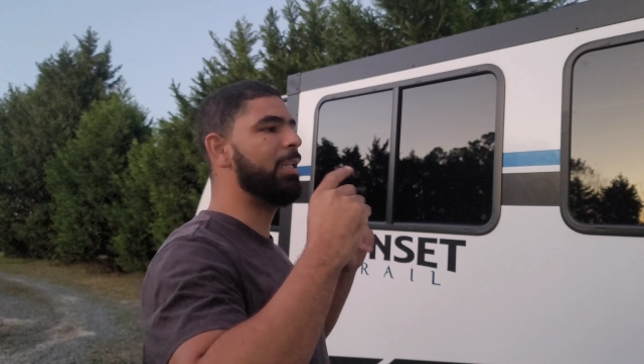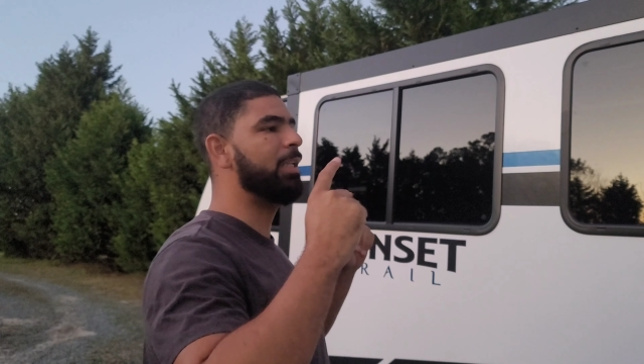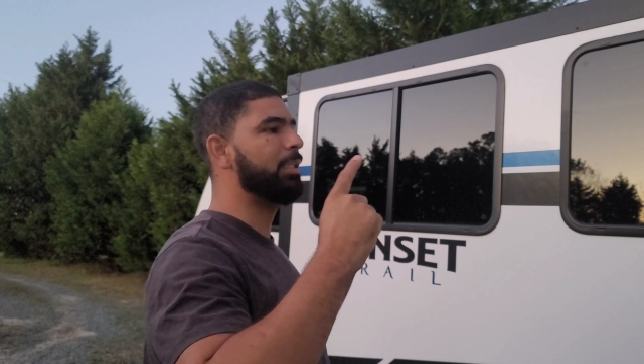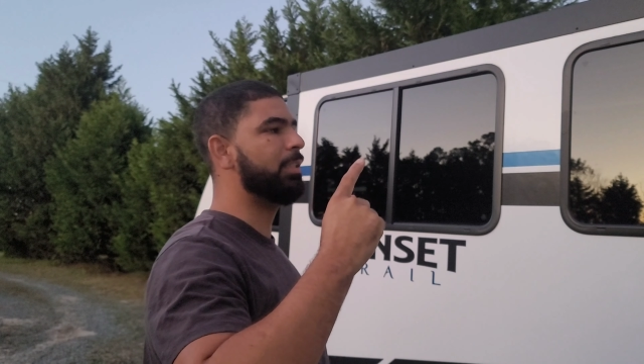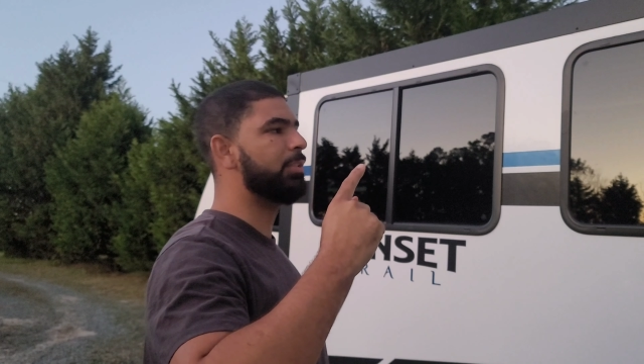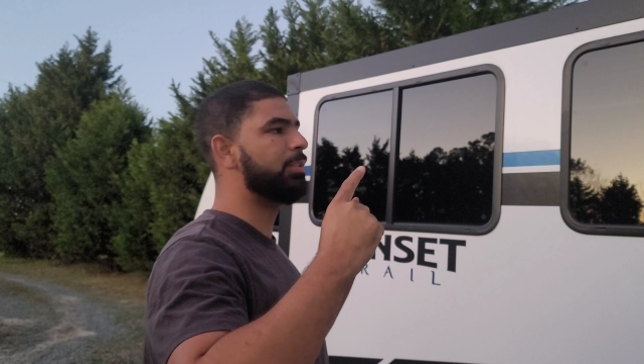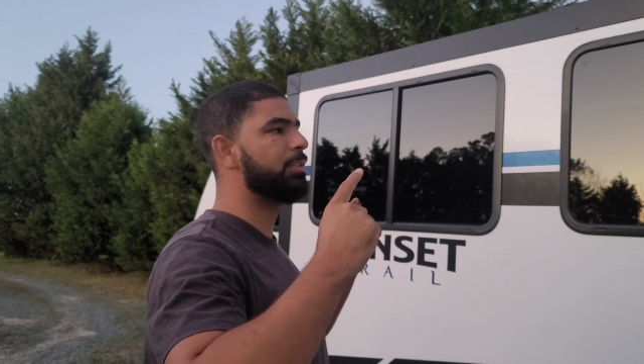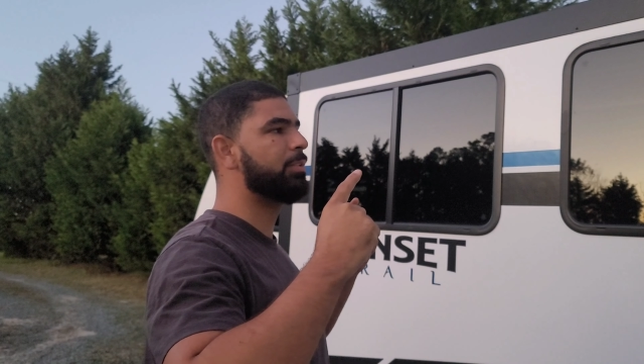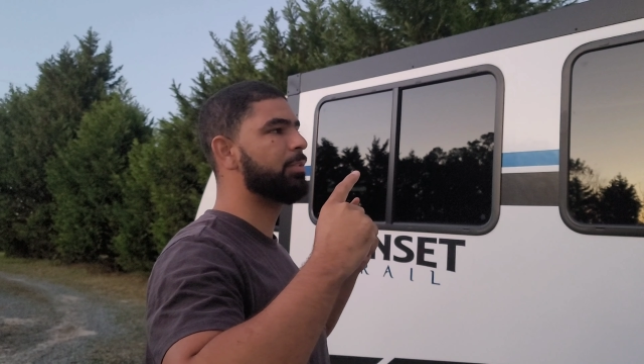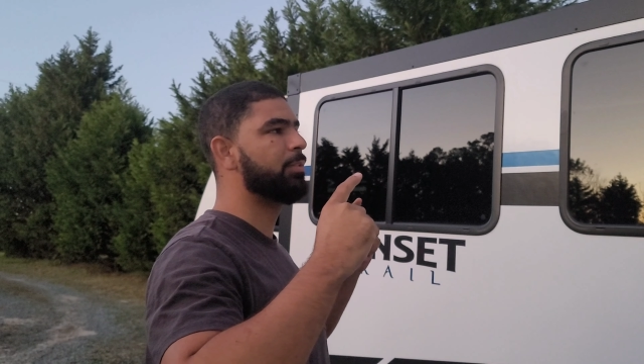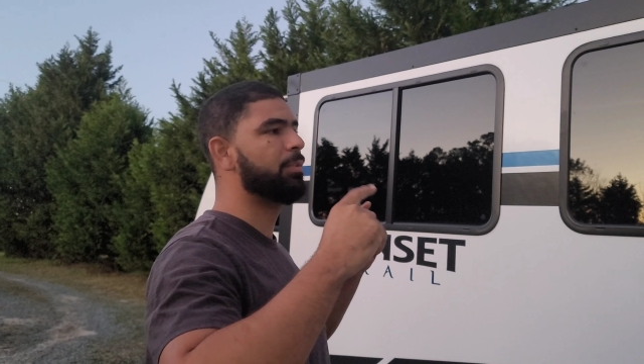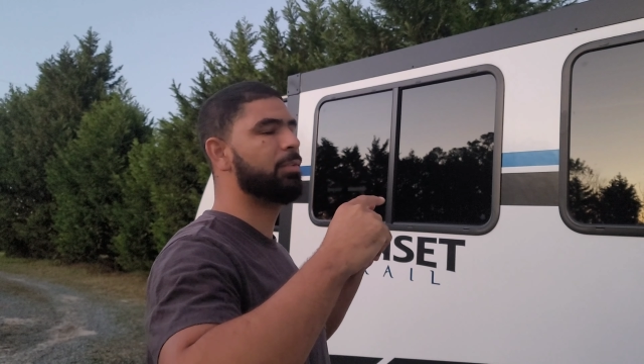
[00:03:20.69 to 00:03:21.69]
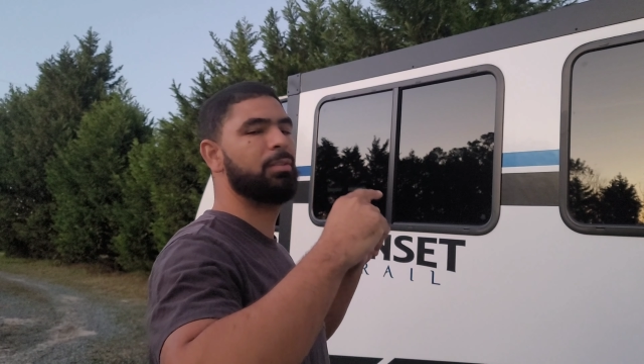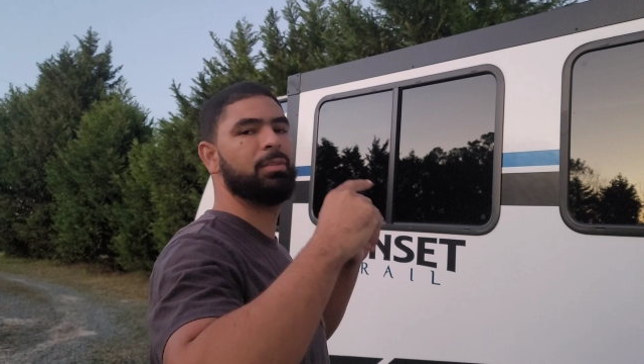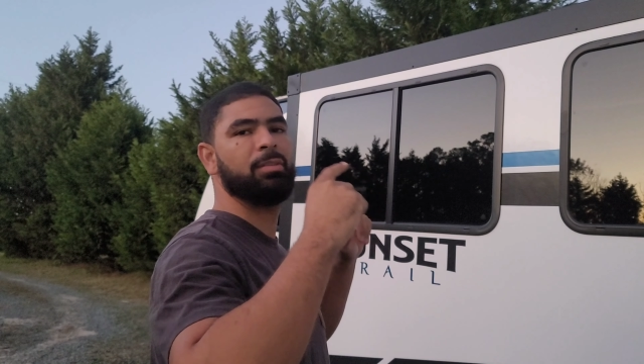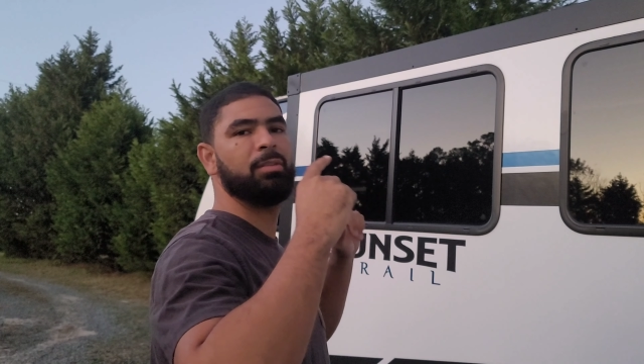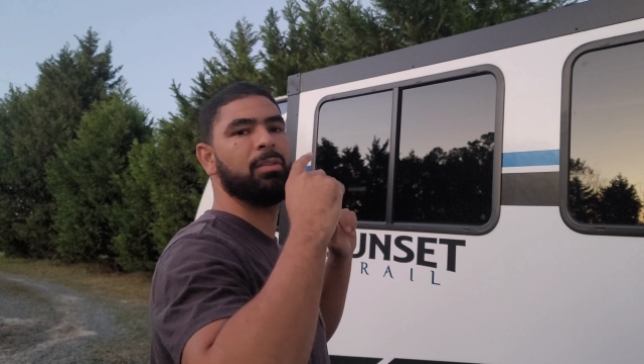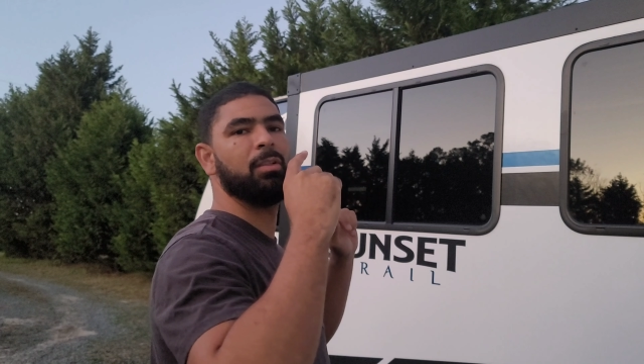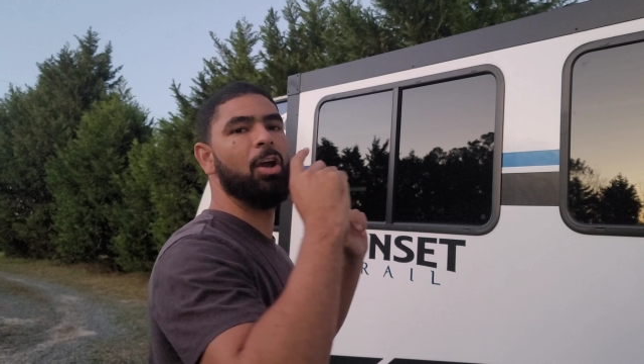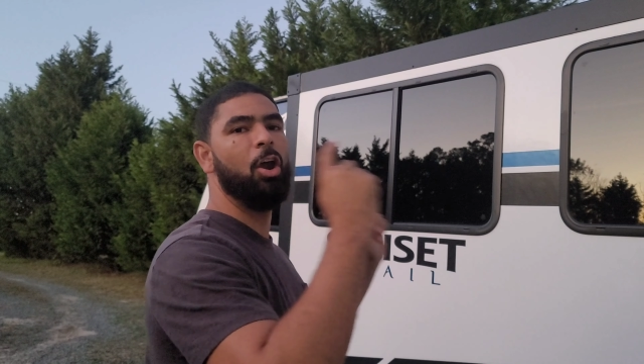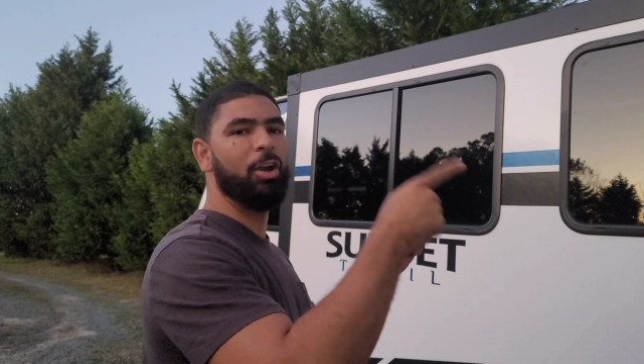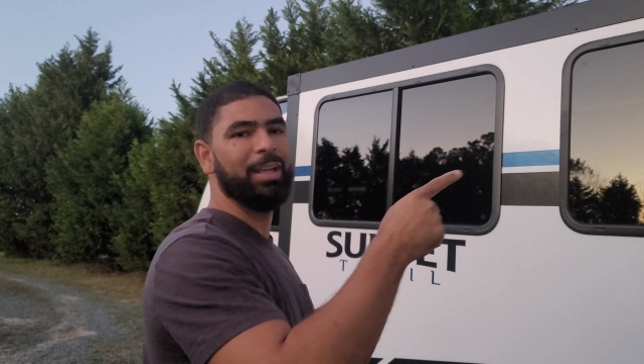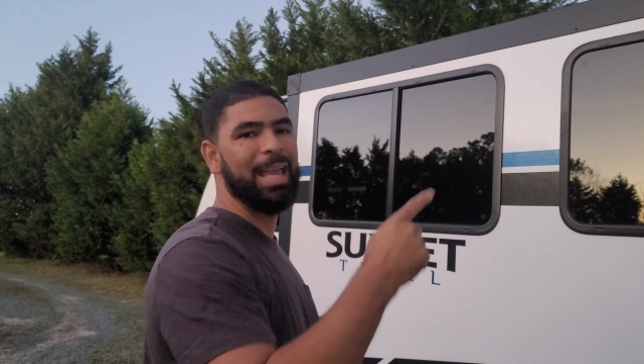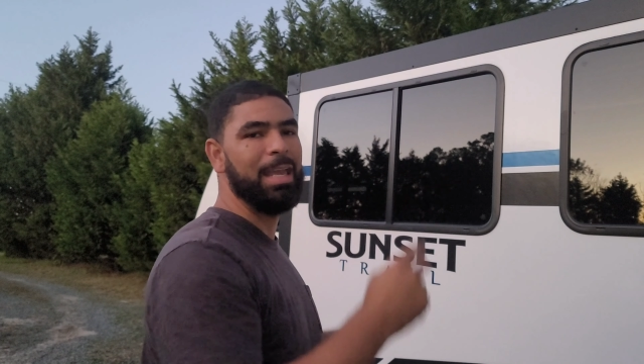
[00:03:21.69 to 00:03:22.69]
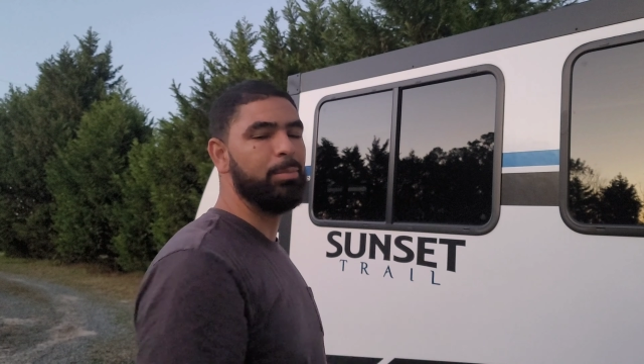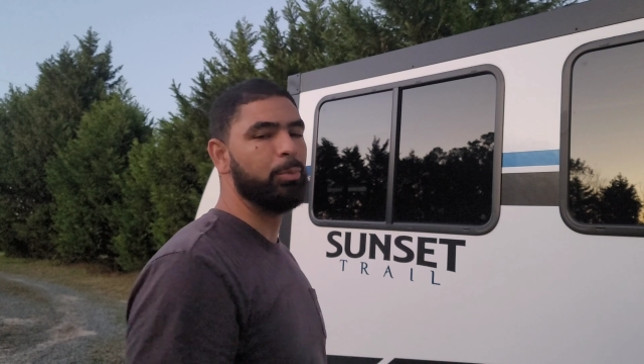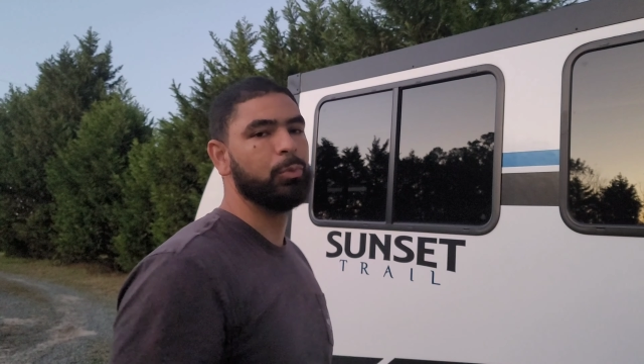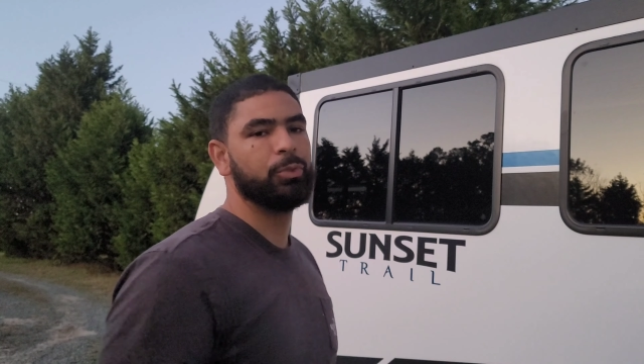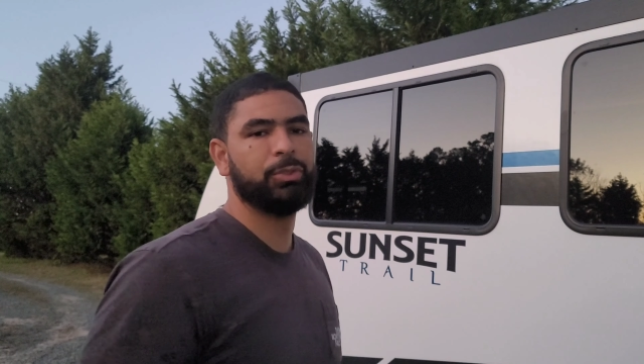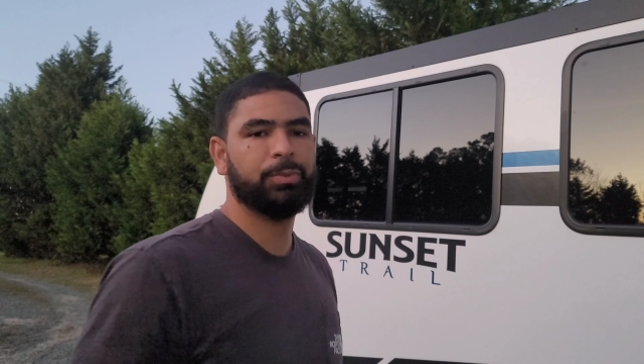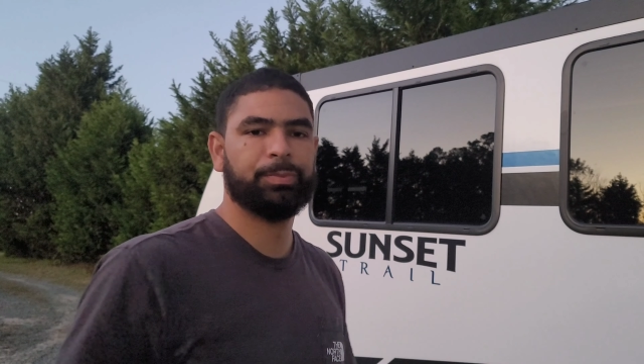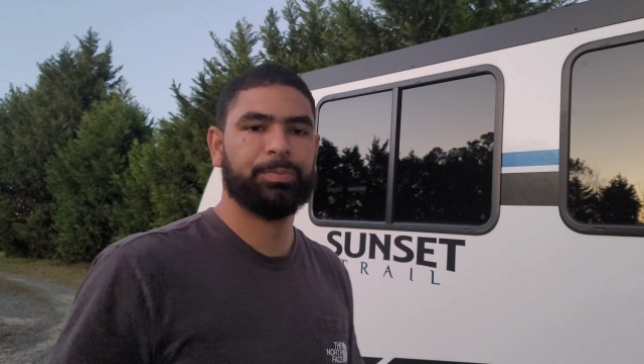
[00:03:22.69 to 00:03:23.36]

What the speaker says: is our cables.